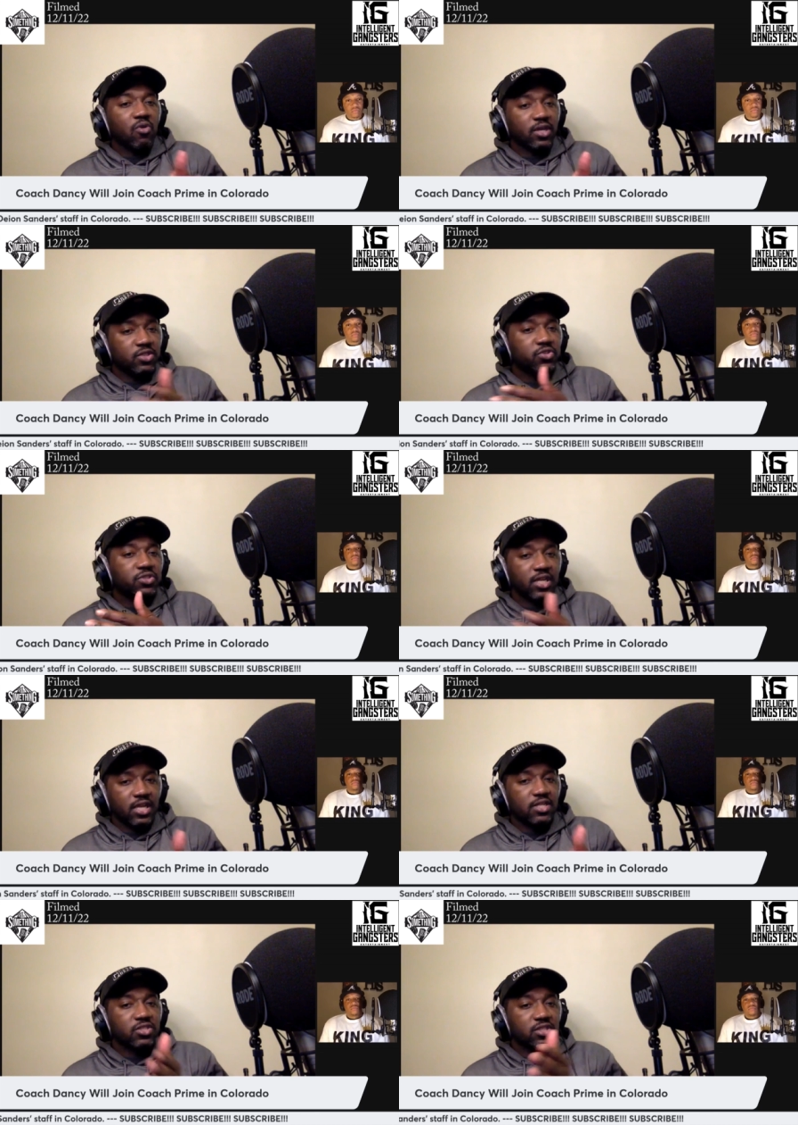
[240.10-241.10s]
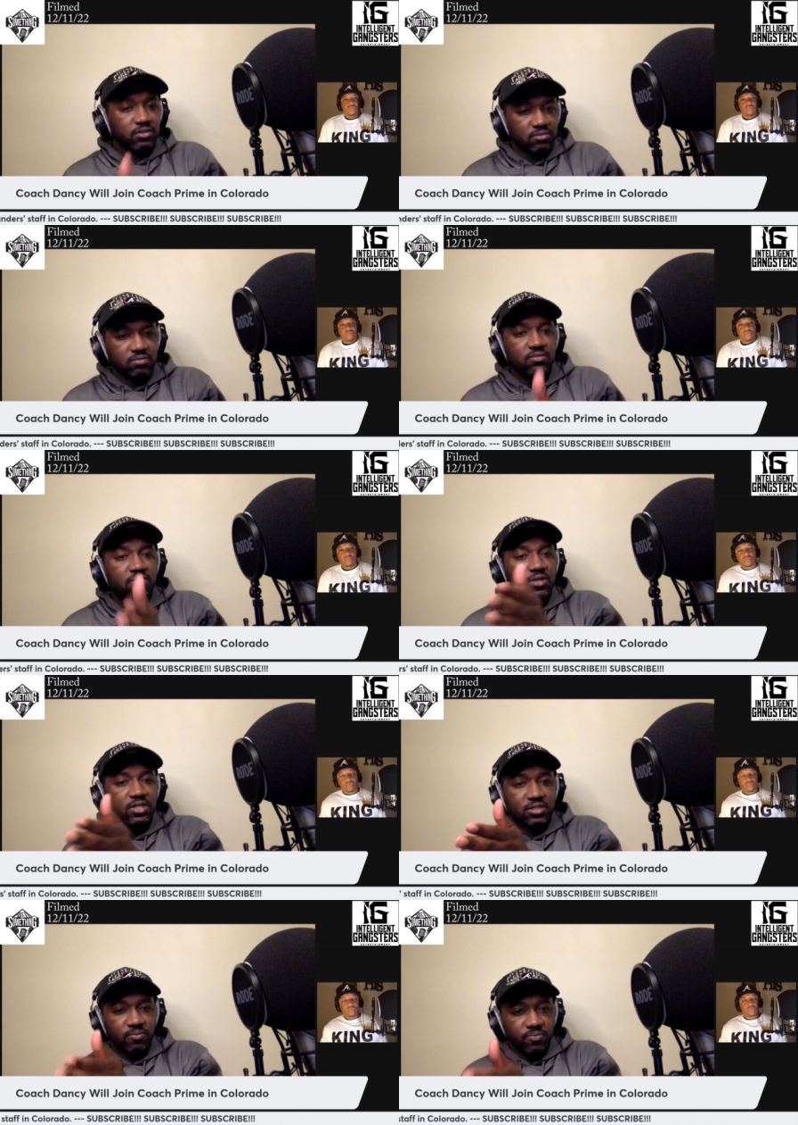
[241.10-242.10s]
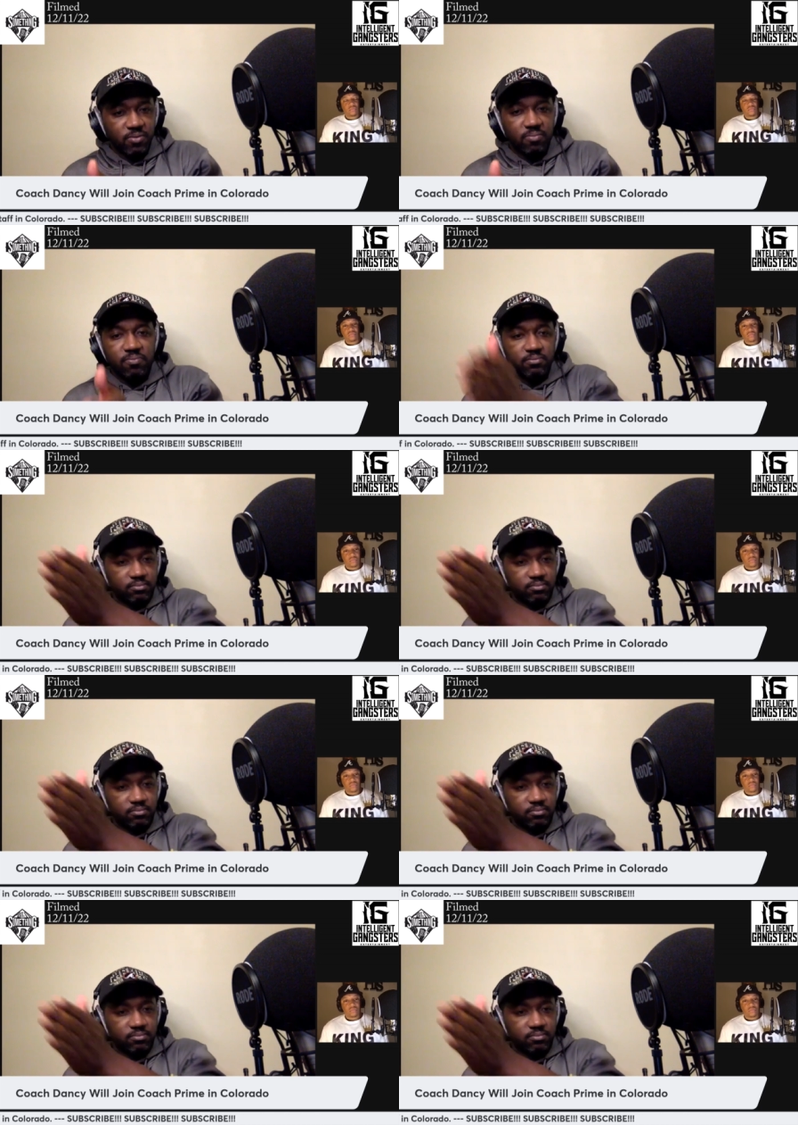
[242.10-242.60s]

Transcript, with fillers: more interested in is the is the the